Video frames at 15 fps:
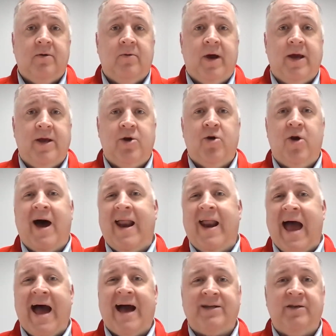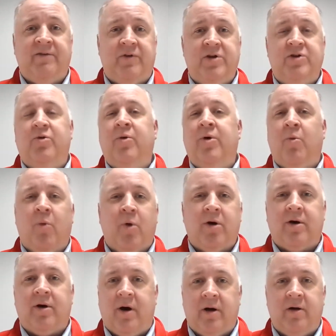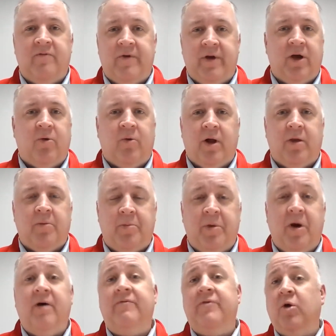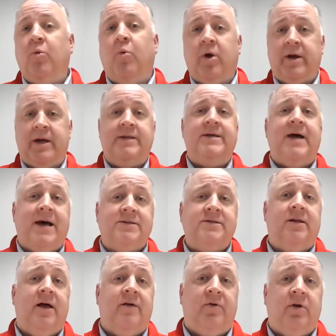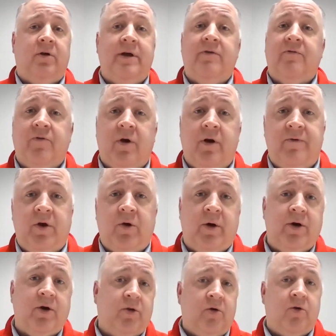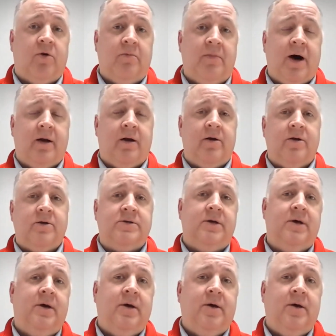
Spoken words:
Right? You're not actively doing work on a video wall above your working task level in front of you on your local monitors.